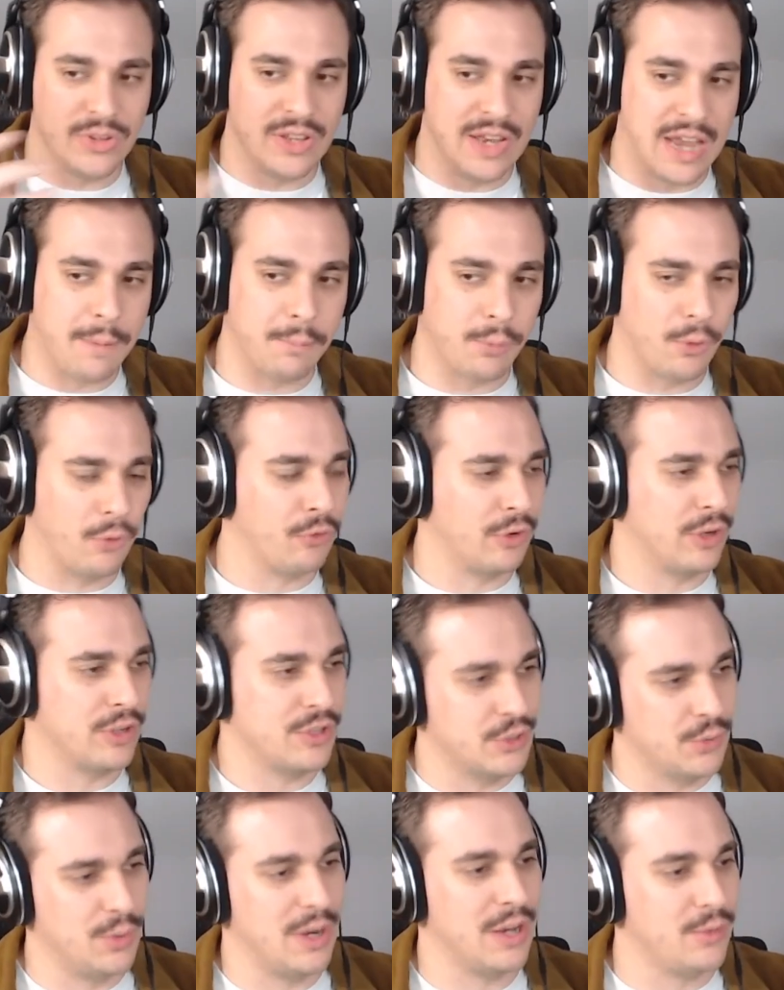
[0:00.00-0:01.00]
an April
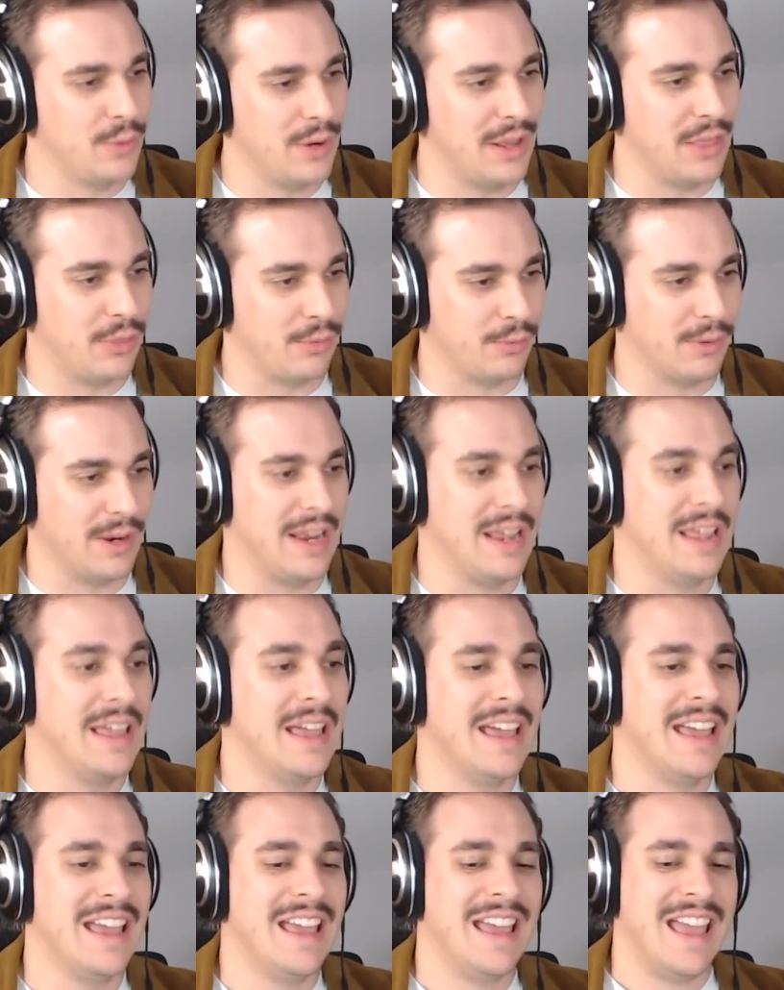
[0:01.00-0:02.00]
1st, 2023.
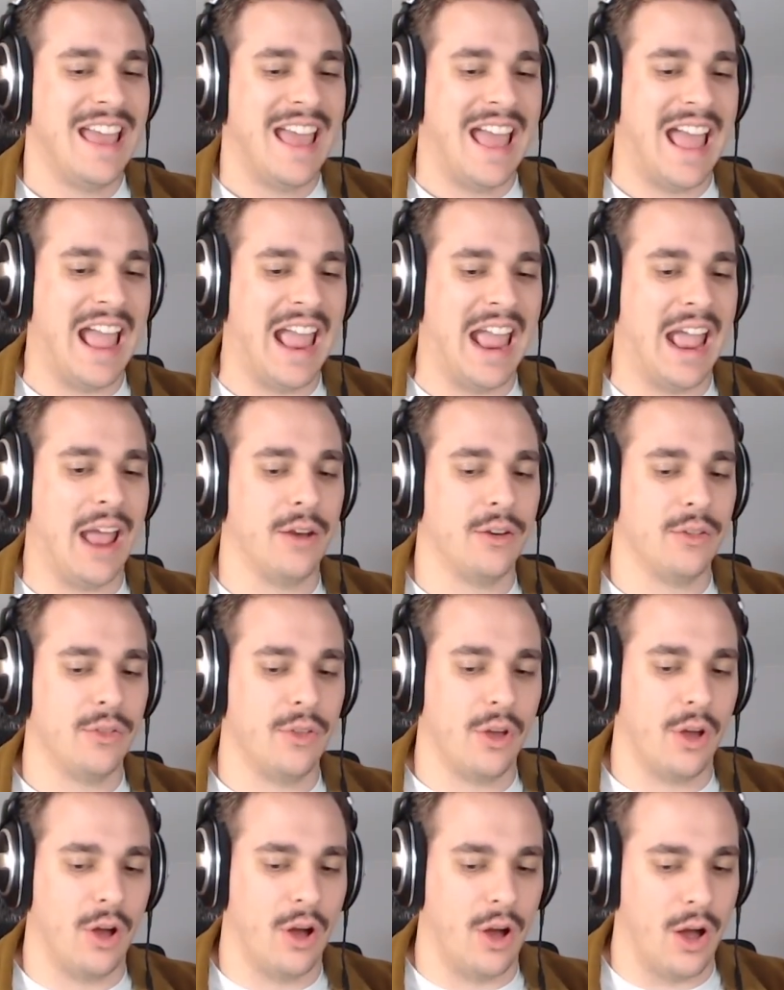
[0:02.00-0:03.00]
And
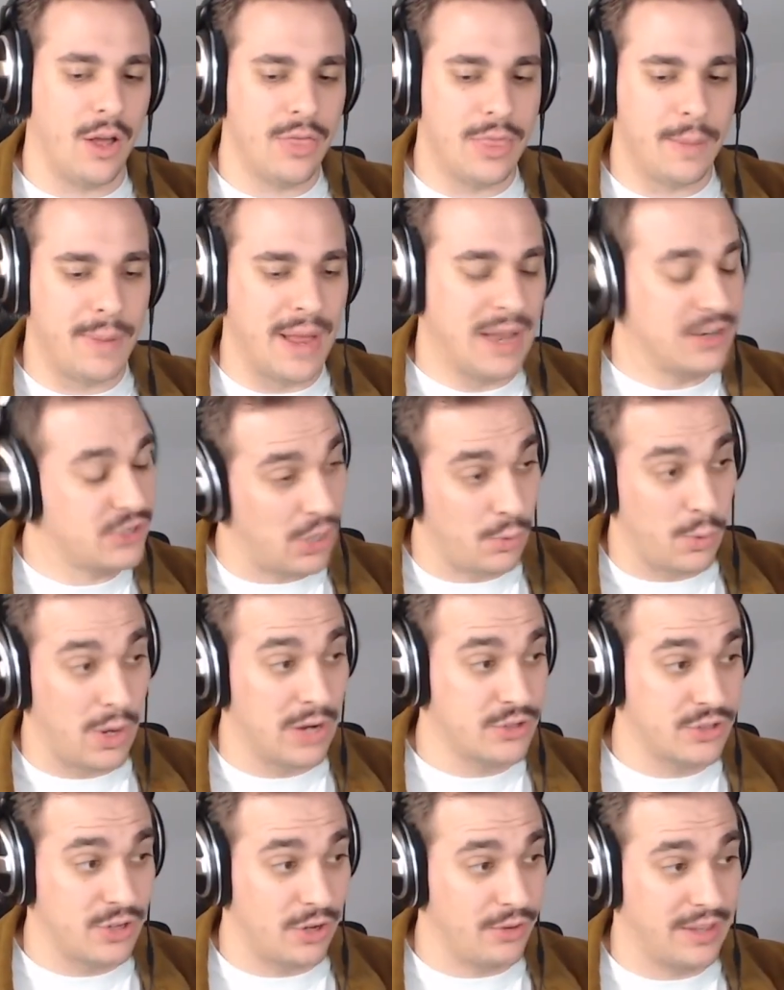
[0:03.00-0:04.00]
on the bench, I
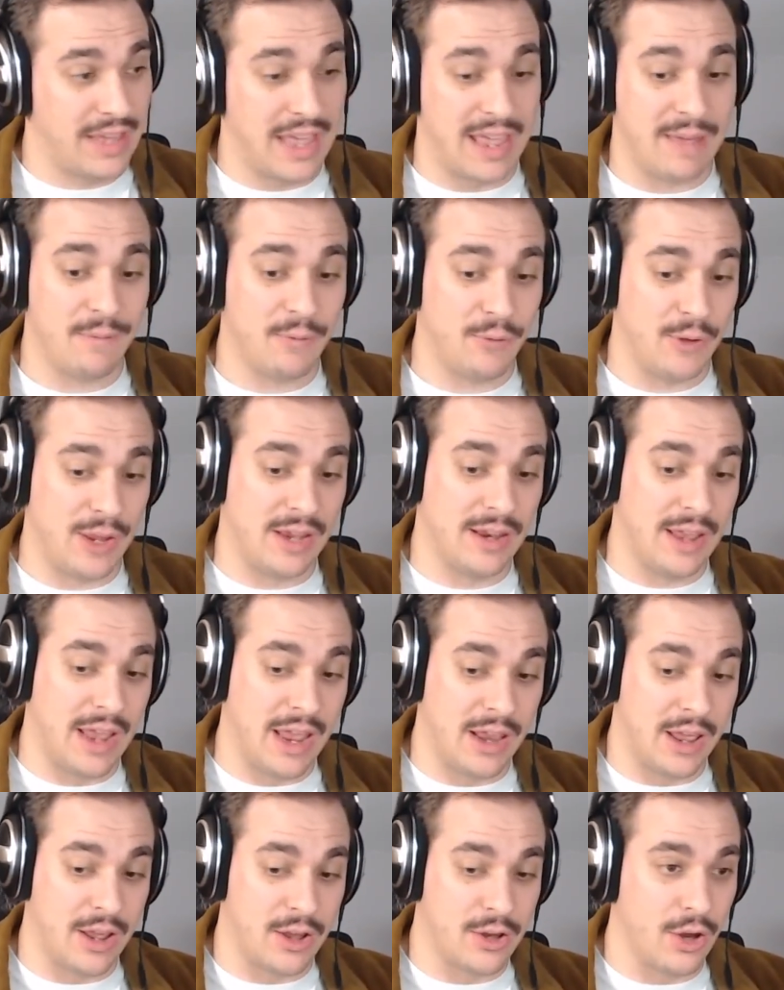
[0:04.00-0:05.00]
watched all the game feed,
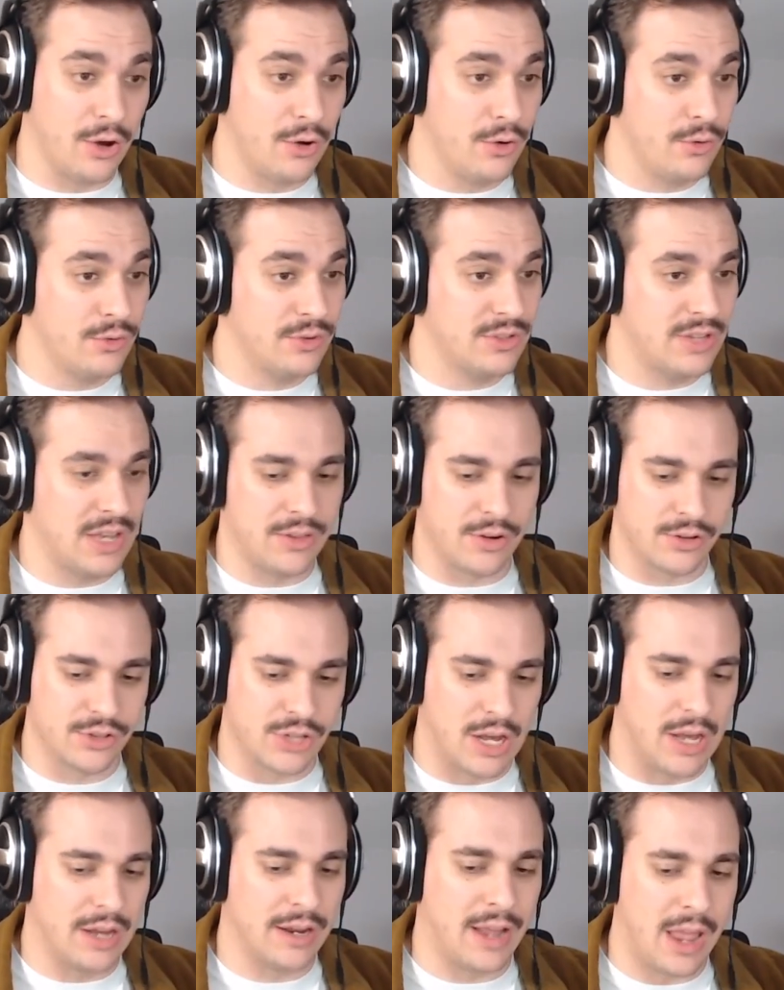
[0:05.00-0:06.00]
and it goes and they're
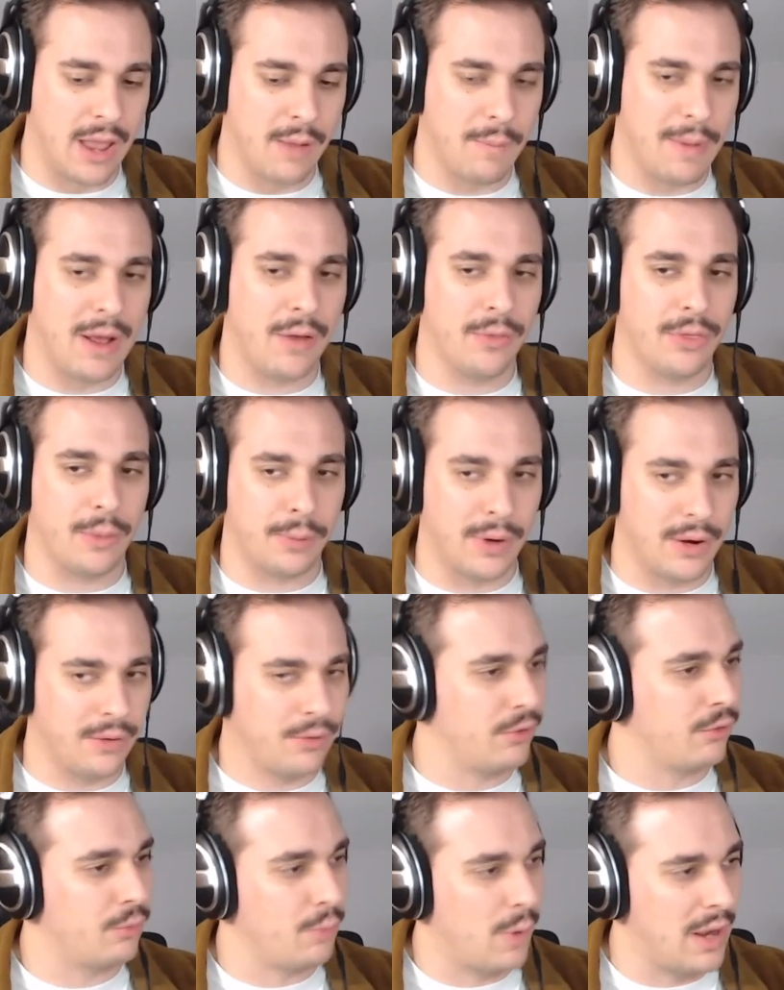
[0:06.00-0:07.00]
talking about the
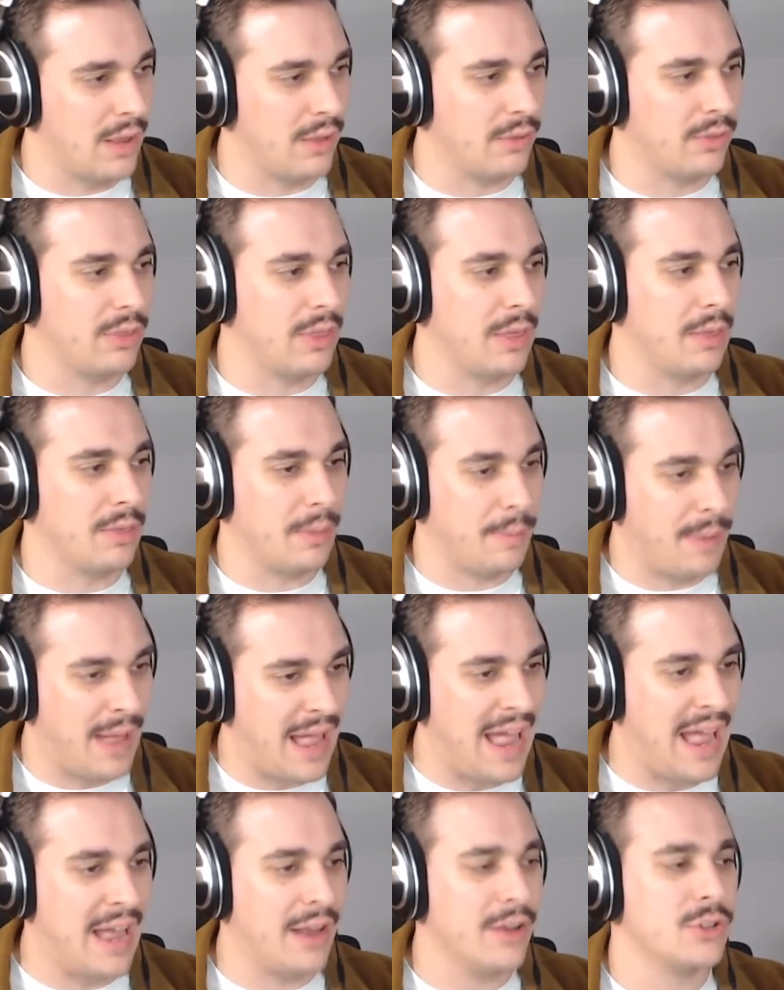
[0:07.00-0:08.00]
Predators winning the
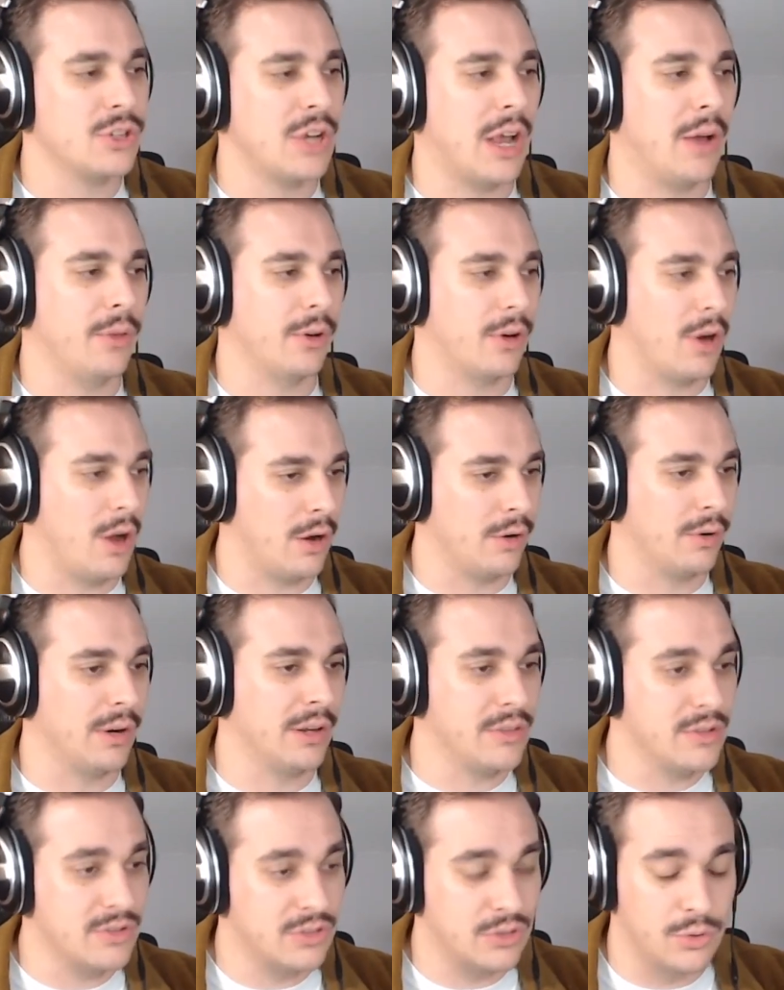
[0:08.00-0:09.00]
patch, how they're
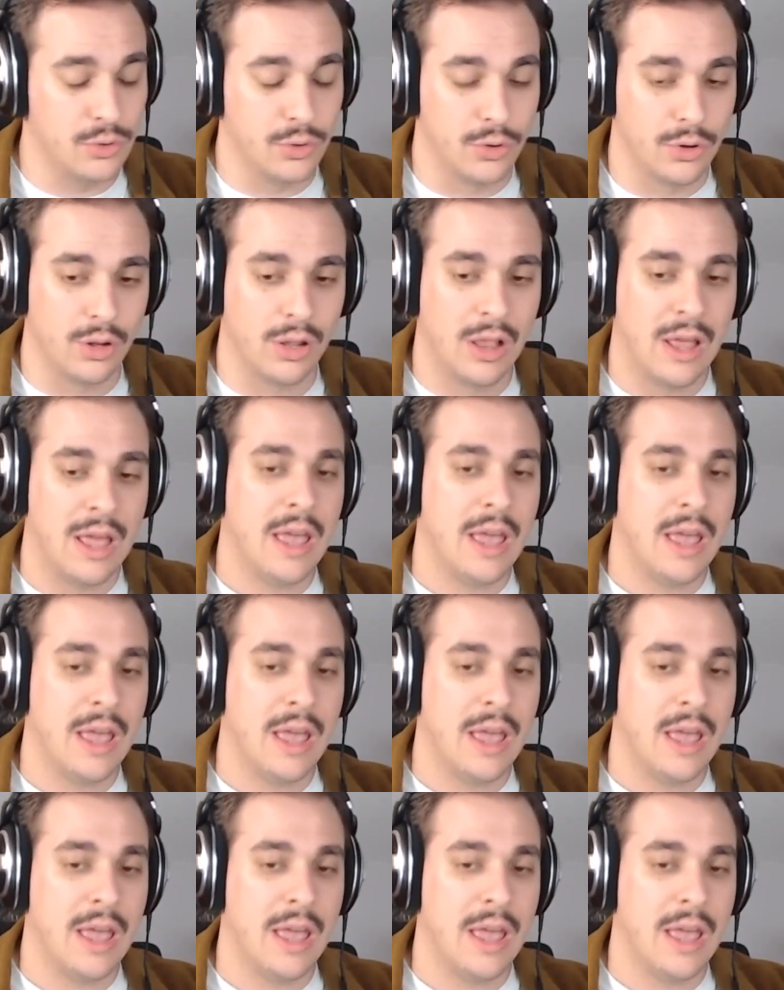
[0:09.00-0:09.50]
honoring the school.